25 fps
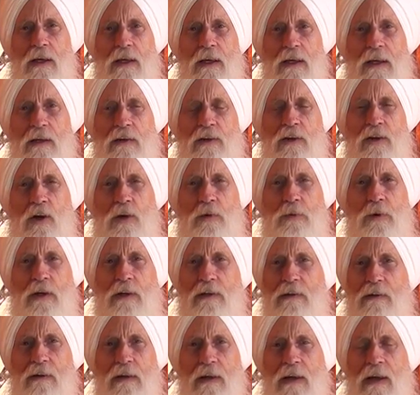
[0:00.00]

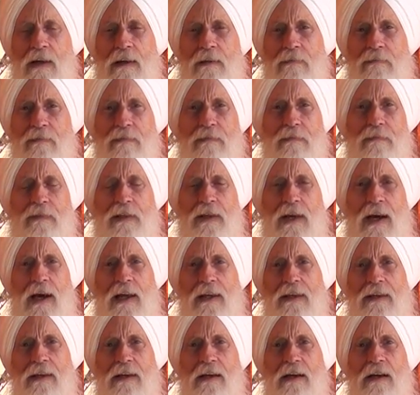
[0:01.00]
And the
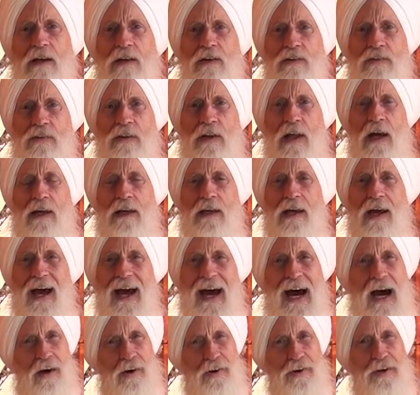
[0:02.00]
idea is
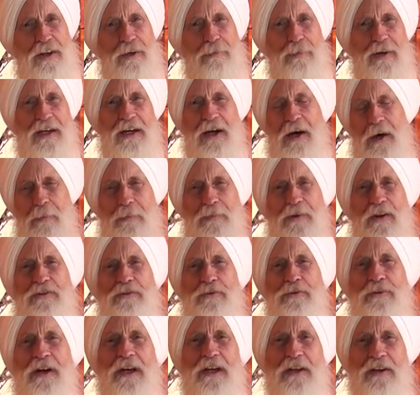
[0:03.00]
how did he become
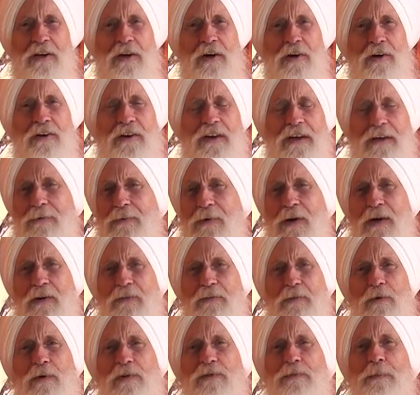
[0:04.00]
this great yogi? Well,
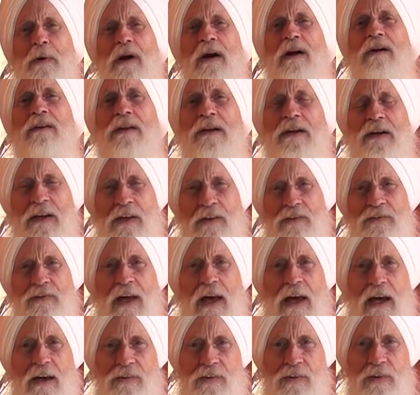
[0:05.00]
it was partly his
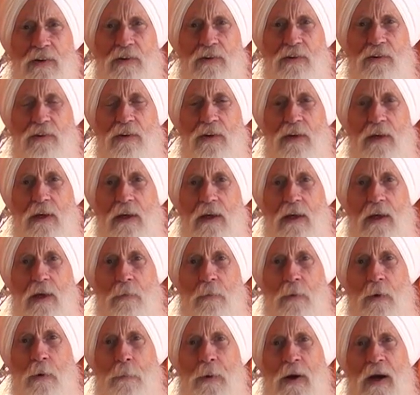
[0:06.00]
essence,
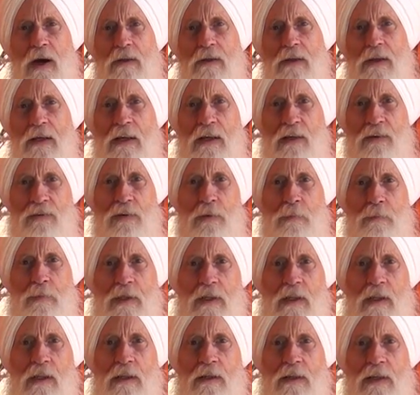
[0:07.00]
but partly his
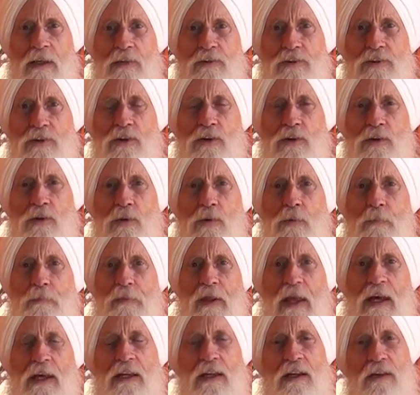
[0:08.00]
ability to,
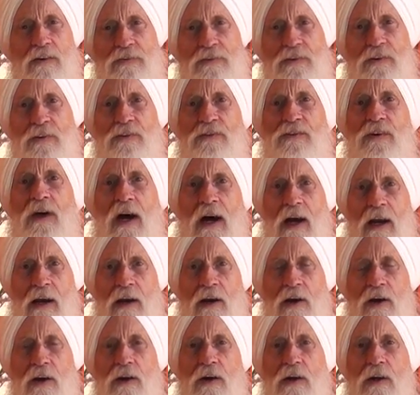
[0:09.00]
and his
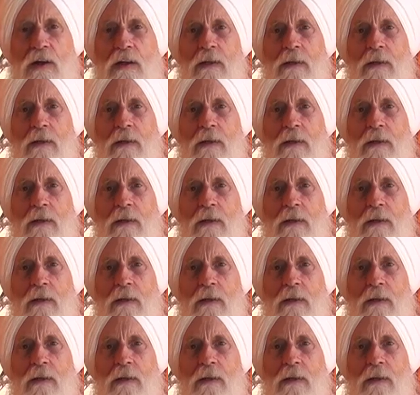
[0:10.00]
desire